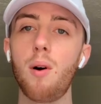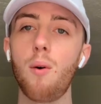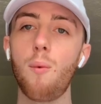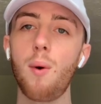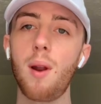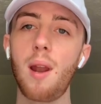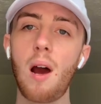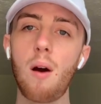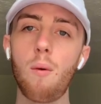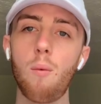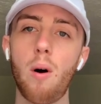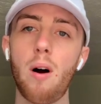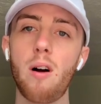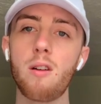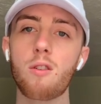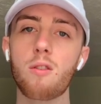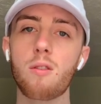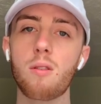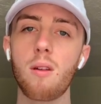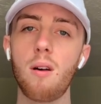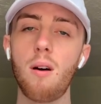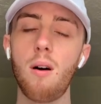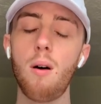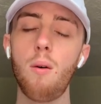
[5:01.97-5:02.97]
when I watch
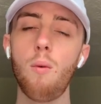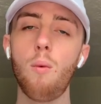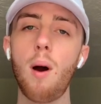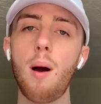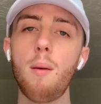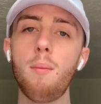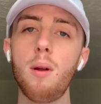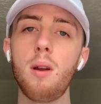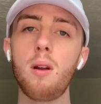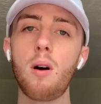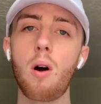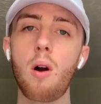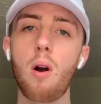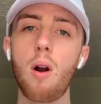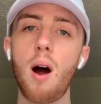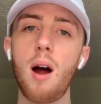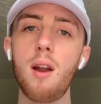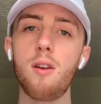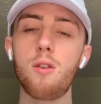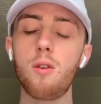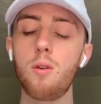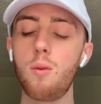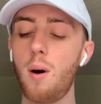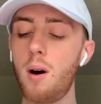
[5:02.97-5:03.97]
the webinar,
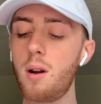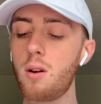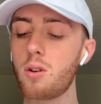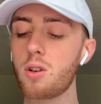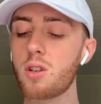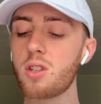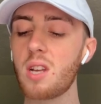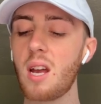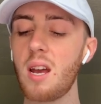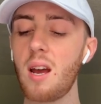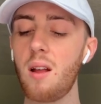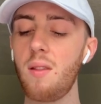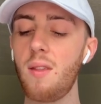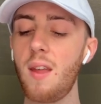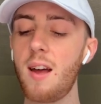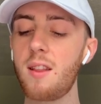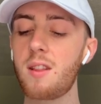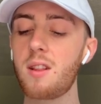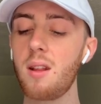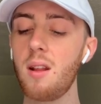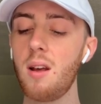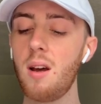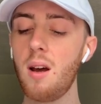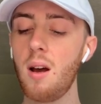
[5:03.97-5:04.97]
I do understand
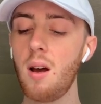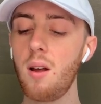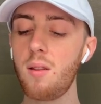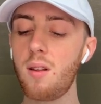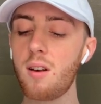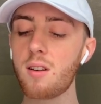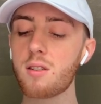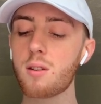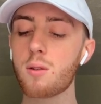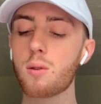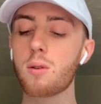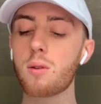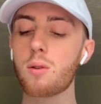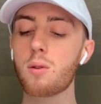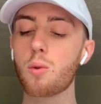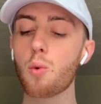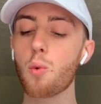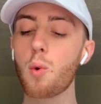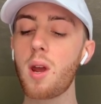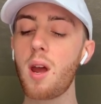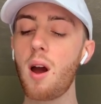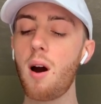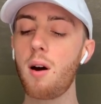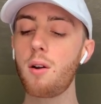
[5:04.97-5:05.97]
that this
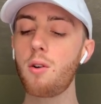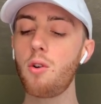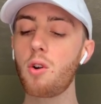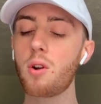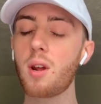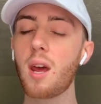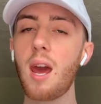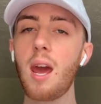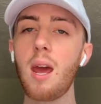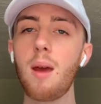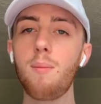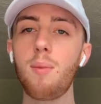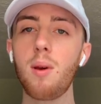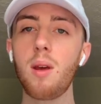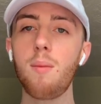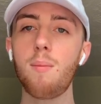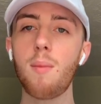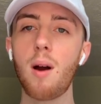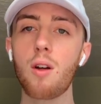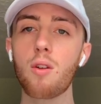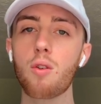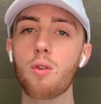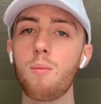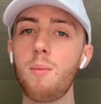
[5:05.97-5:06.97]
300 kb
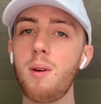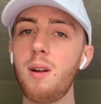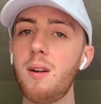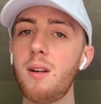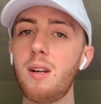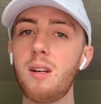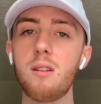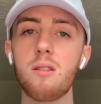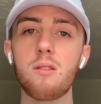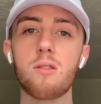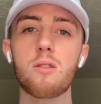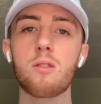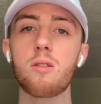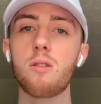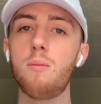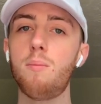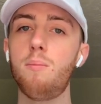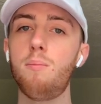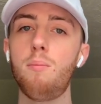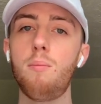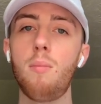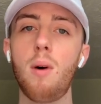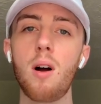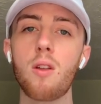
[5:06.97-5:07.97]
measurement is
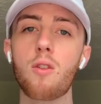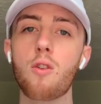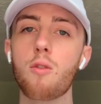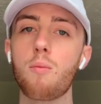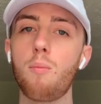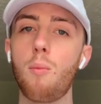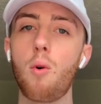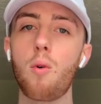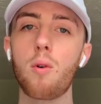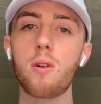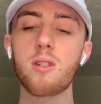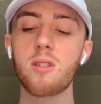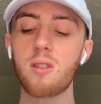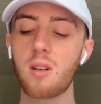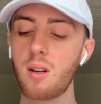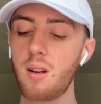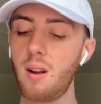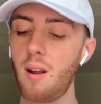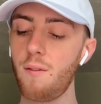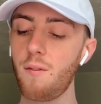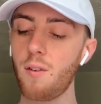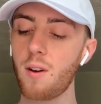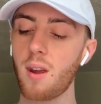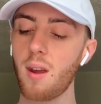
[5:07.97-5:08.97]
much more
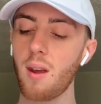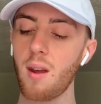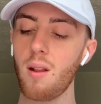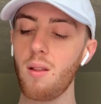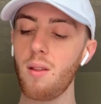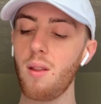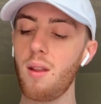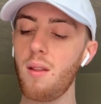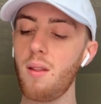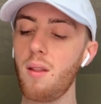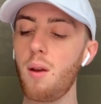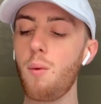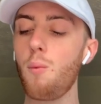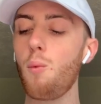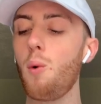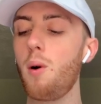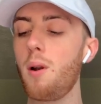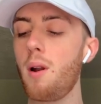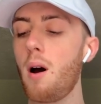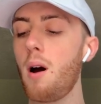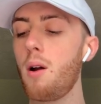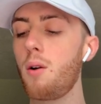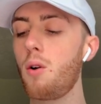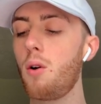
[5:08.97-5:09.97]
significant than the
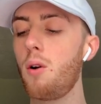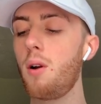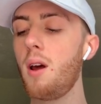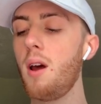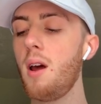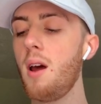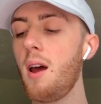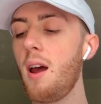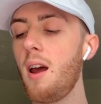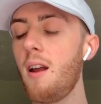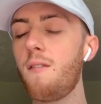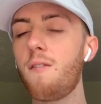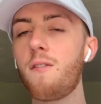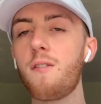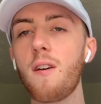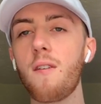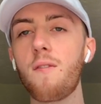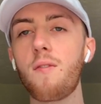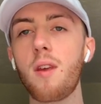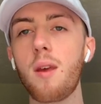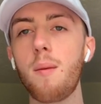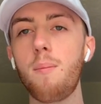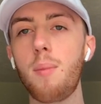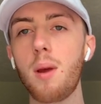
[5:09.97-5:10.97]

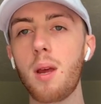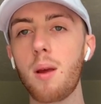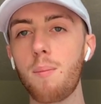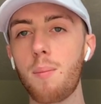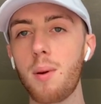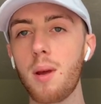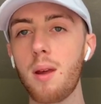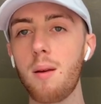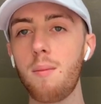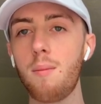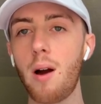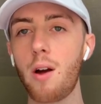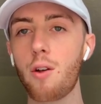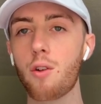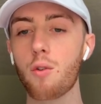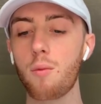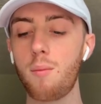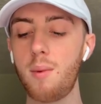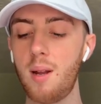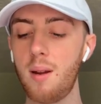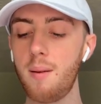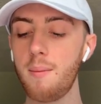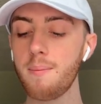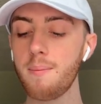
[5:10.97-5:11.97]
150 BP measurement.